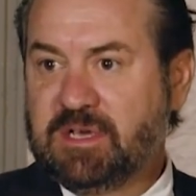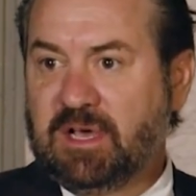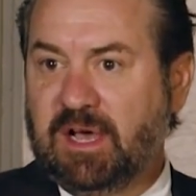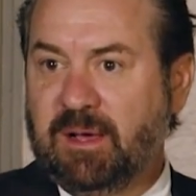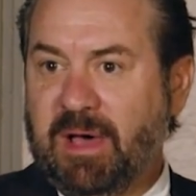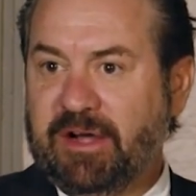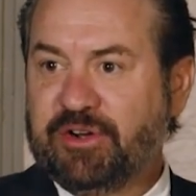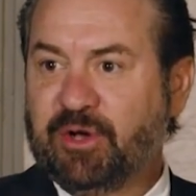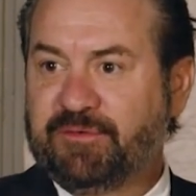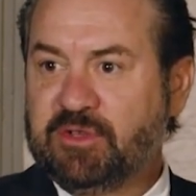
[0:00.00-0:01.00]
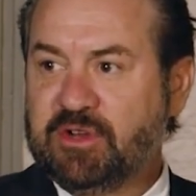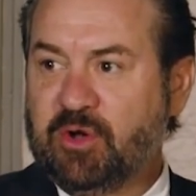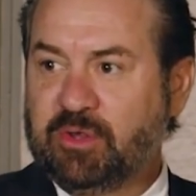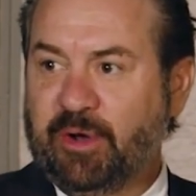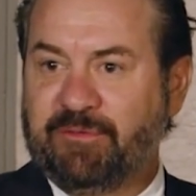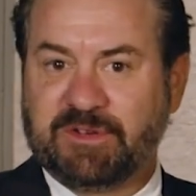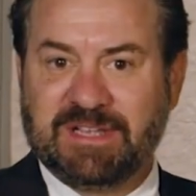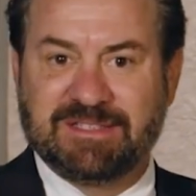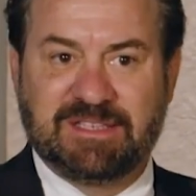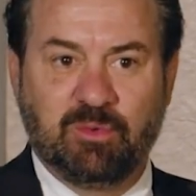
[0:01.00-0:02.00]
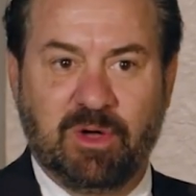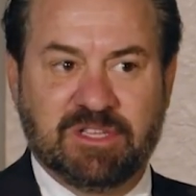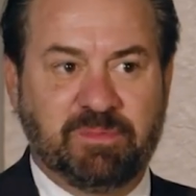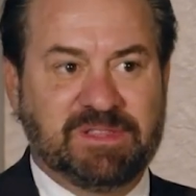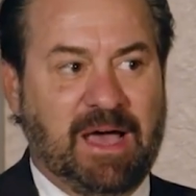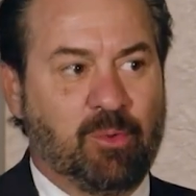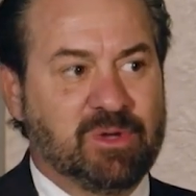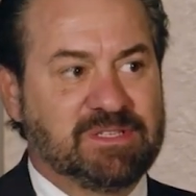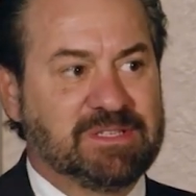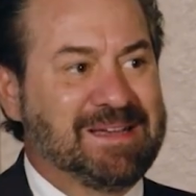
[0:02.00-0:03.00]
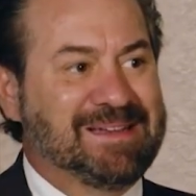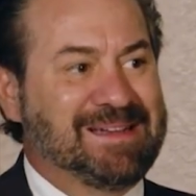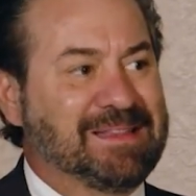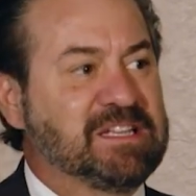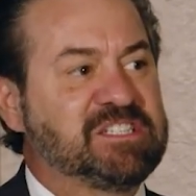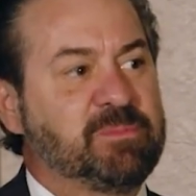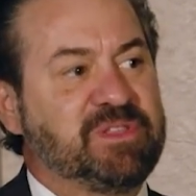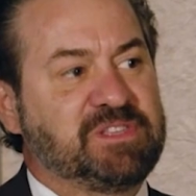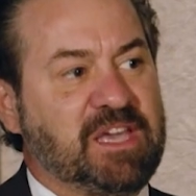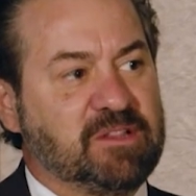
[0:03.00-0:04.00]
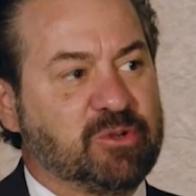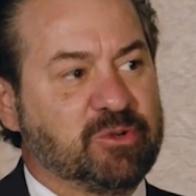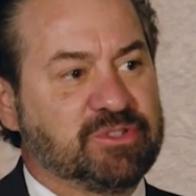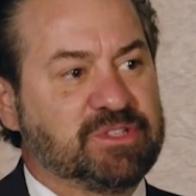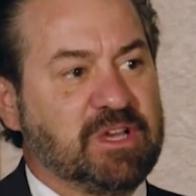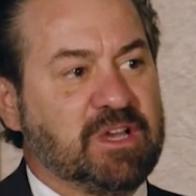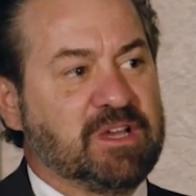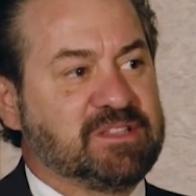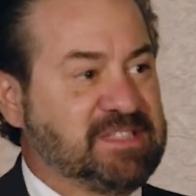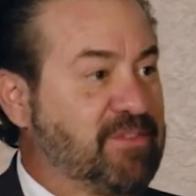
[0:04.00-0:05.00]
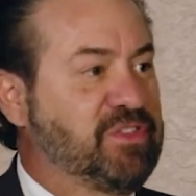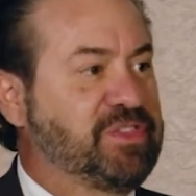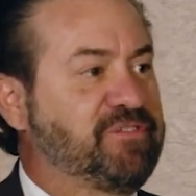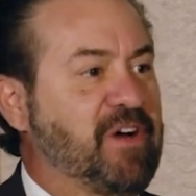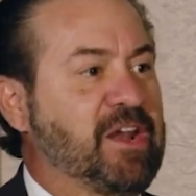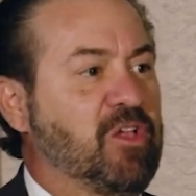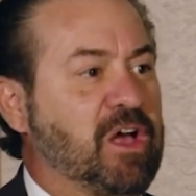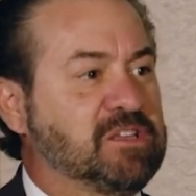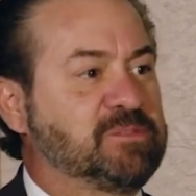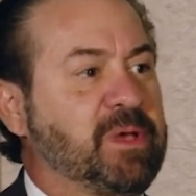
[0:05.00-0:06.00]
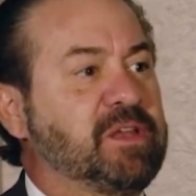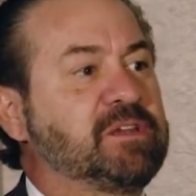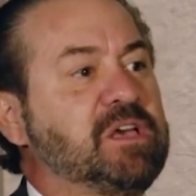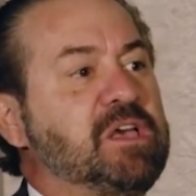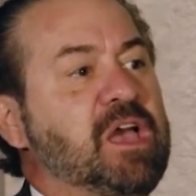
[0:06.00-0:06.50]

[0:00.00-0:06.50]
I don't know if you know who Larry Fortensky was, but that was Elizabeth Taylor's 7th and final husband.